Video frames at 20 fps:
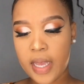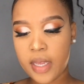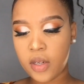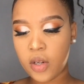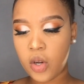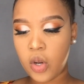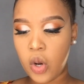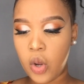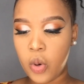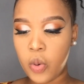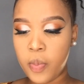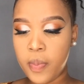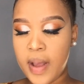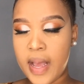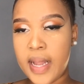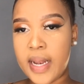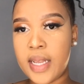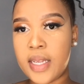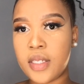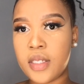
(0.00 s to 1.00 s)
and glow
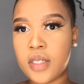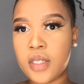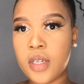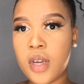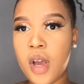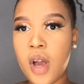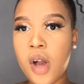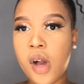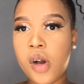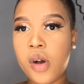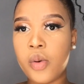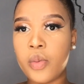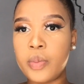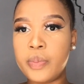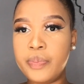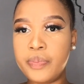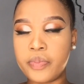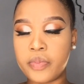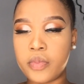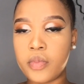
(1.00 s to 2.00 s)
palette
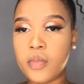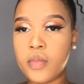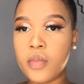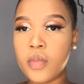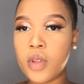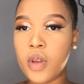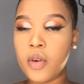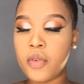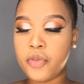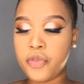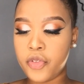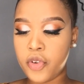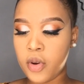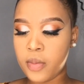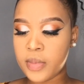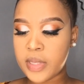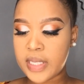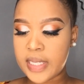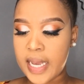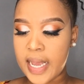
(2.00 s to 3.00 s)

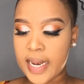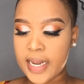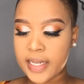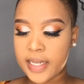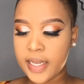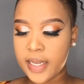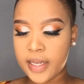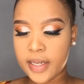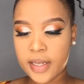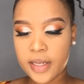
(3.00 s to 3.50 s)
from Scarlet.